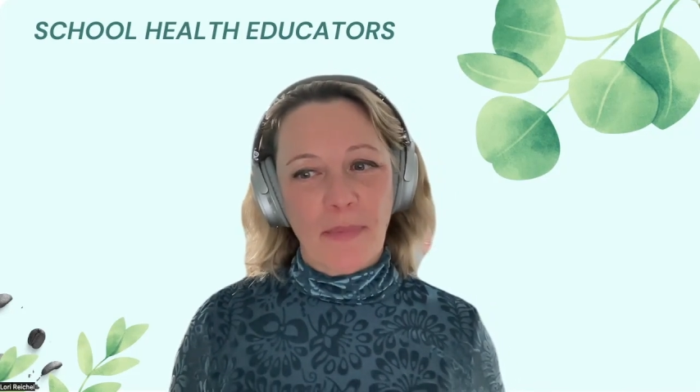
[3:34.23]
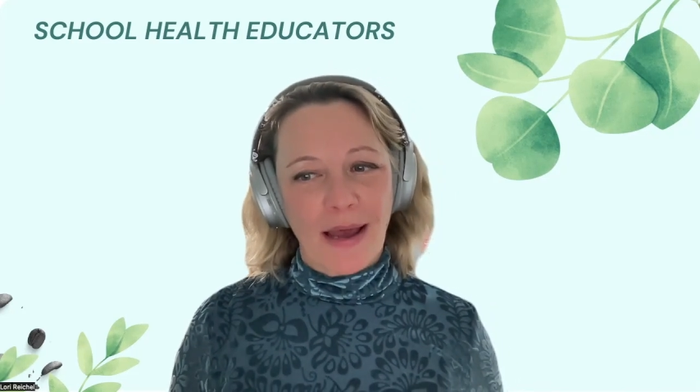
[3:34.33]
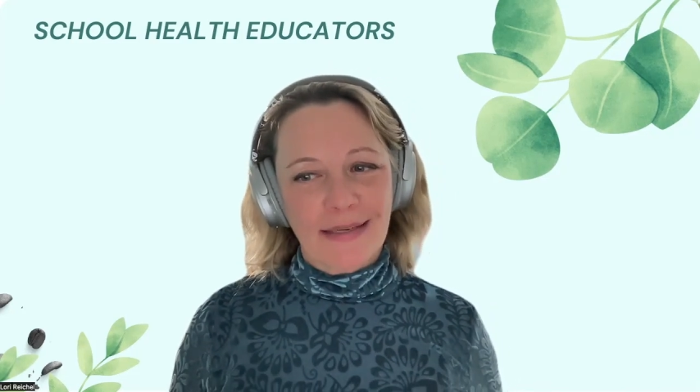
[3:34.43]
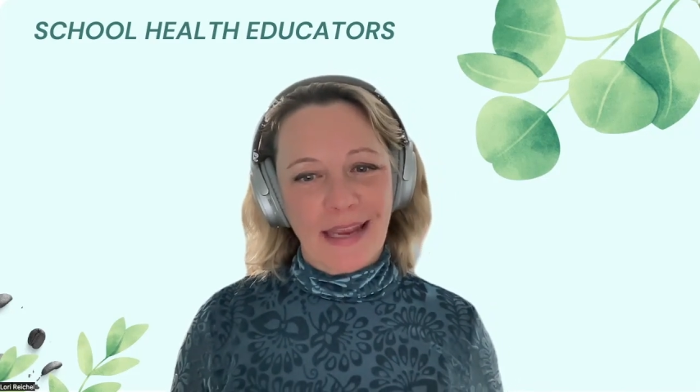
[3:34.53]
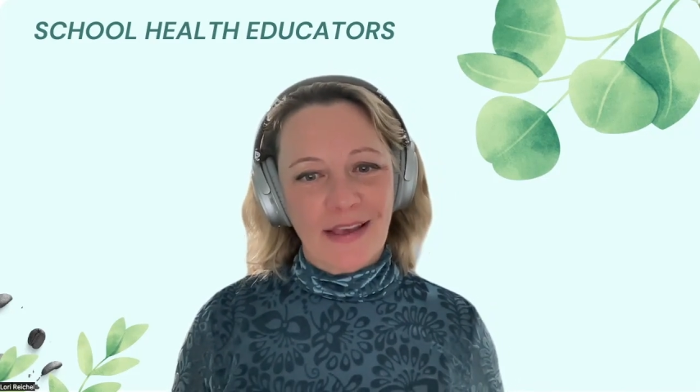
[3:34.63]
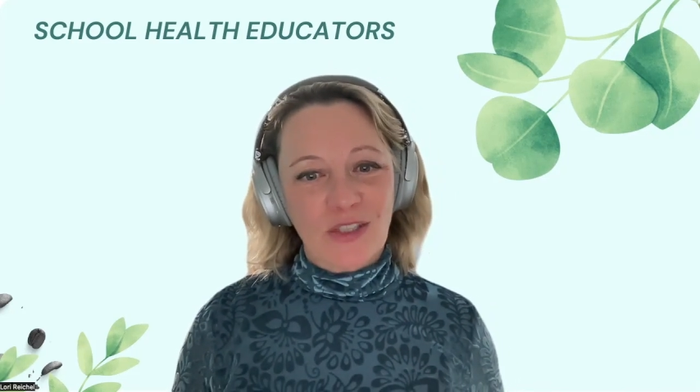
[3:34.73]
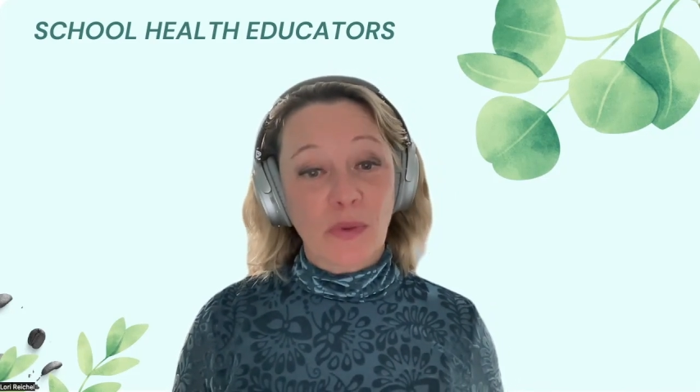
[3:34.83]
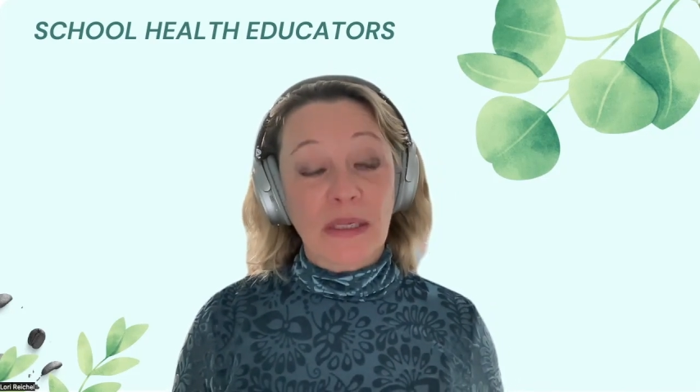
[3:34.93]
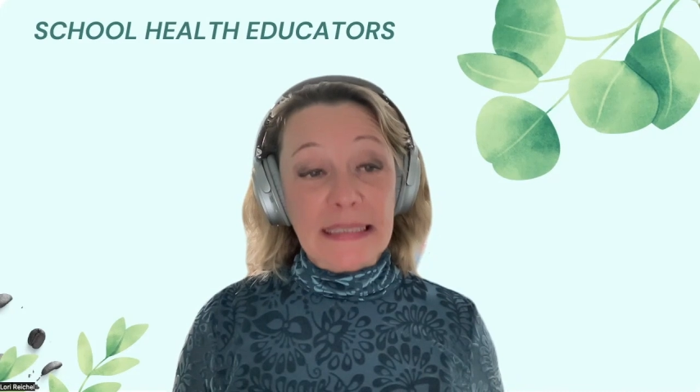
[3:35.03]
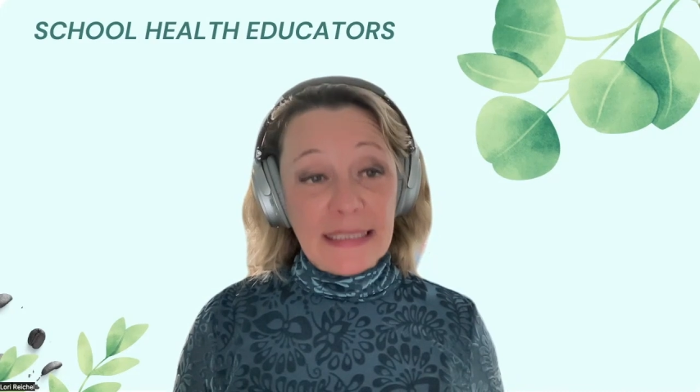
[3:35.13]
podcast
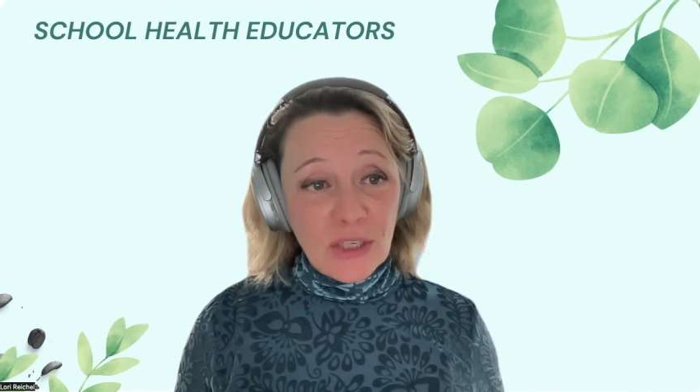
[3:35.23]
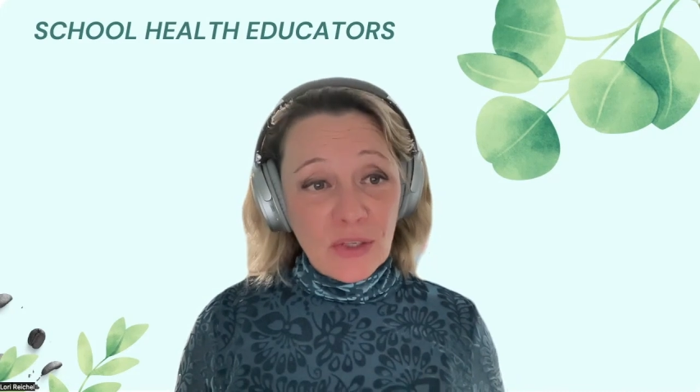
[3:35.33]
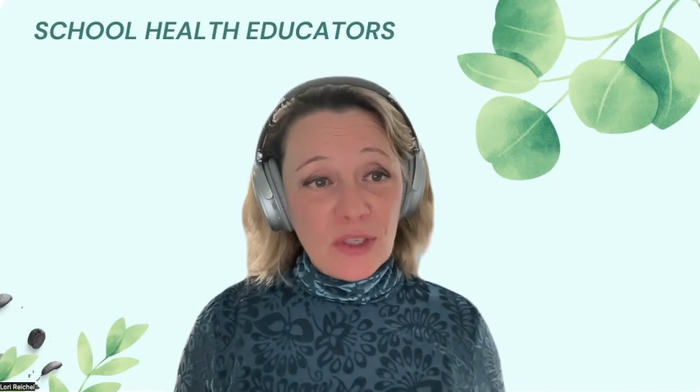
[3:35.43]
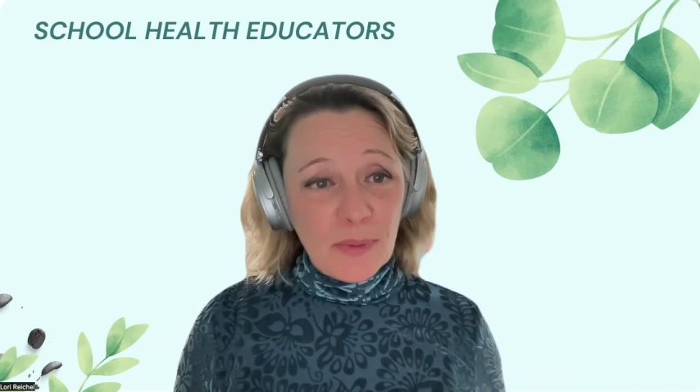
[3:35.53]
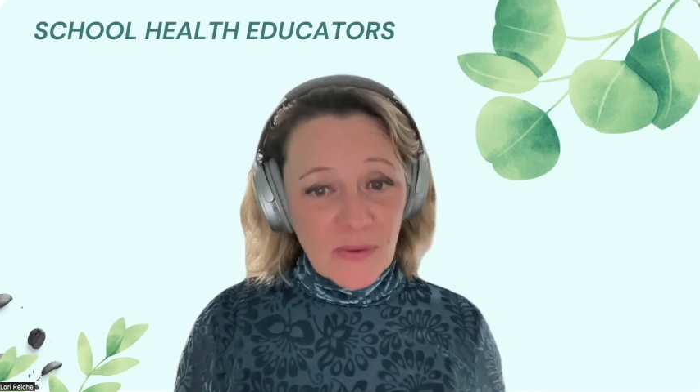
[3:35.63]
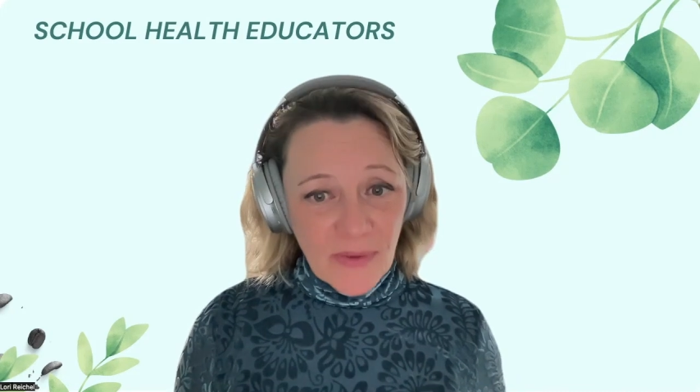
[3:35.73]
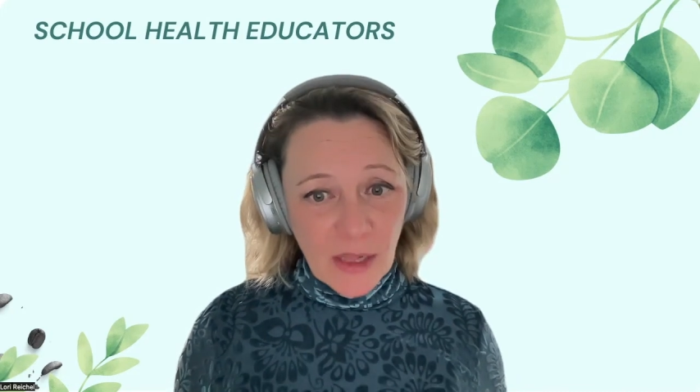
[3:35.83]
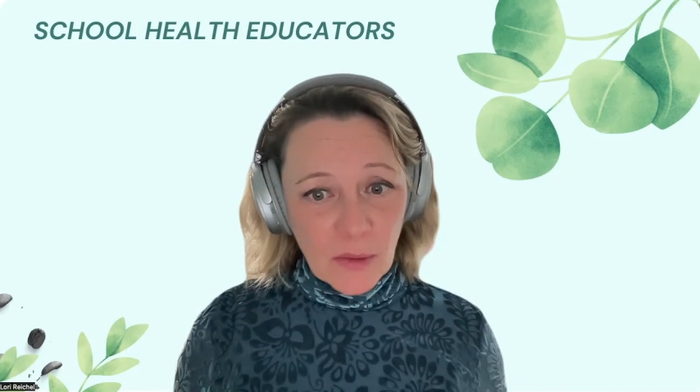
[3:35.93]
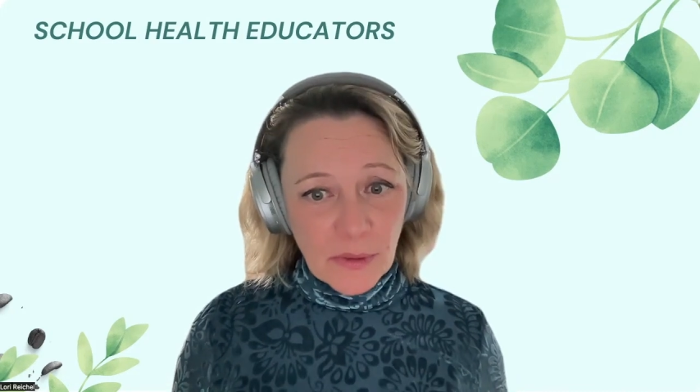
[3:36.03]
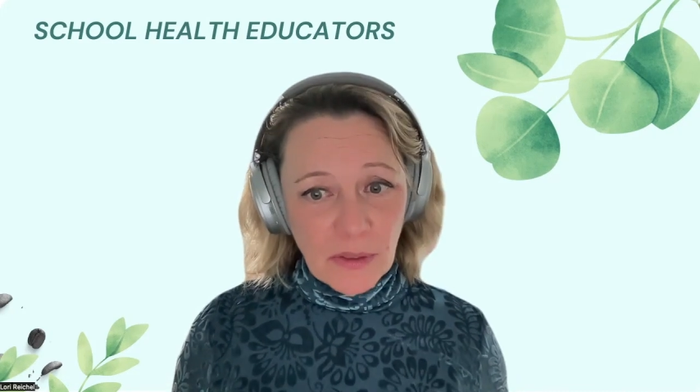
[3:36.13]
will continue to be
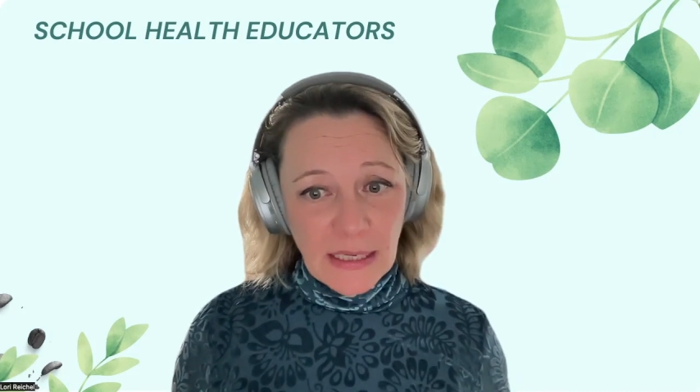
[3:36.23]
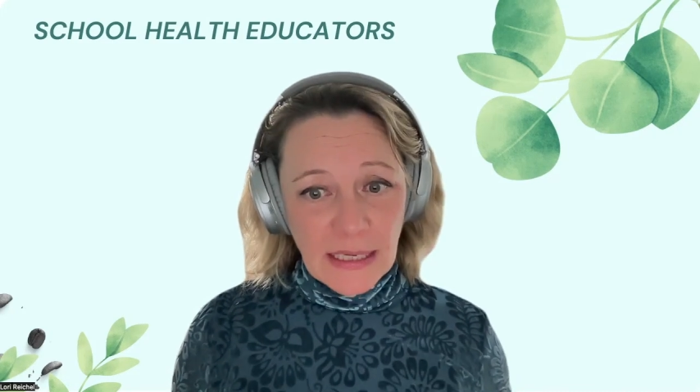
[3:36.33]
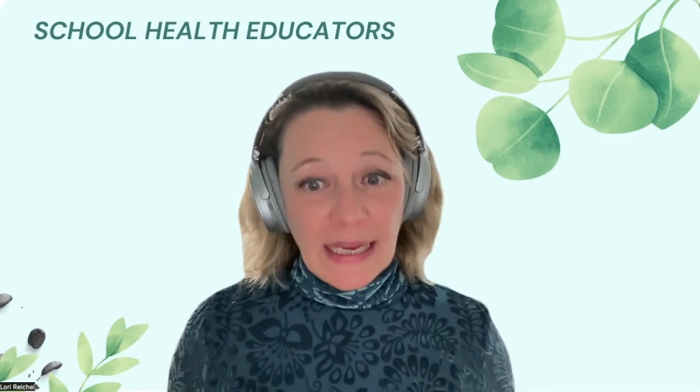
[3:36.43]
available,